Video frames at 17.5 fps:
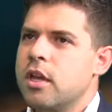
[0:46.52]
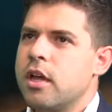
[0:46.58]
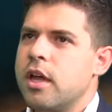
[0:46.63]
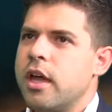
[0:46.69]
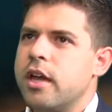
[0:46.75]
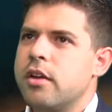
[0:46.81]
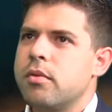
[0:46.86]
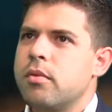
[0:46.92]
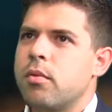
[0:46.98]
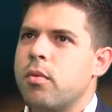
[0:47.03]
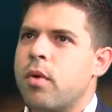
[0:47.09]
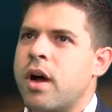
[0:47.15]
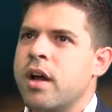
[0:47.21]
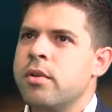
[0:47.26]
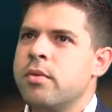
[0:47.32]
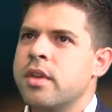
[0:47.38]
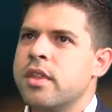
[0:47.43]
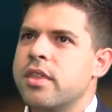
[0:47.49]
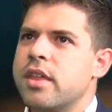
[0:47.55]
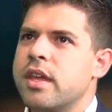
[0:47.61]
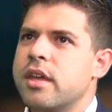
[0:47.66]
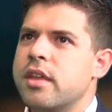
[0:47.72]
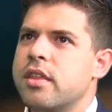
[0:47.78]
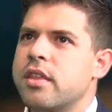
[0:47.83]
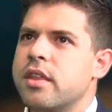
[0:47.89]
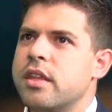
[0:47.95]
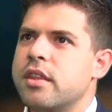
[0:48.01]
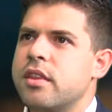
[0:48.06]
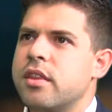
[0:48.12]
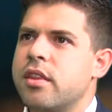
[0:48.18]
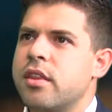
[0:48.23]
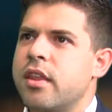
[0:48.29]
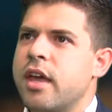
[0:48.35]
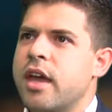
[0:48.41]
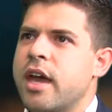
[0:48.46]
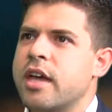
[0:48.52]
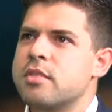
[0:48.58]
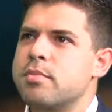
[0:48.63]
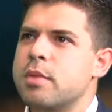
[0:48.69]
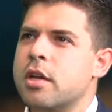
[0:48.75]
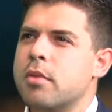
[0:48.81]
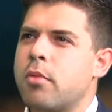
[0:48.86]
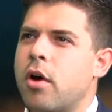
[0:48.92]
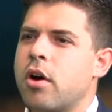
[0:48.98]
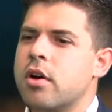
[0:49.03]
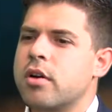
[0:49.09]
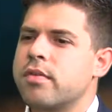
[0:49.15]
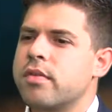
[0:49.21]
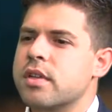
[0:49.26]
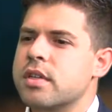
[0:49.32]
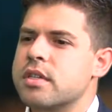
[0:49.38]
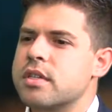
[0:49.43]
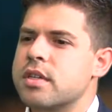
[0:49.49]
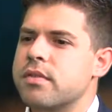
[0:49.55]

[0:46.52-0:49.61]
And why do we think that there has been a market for this?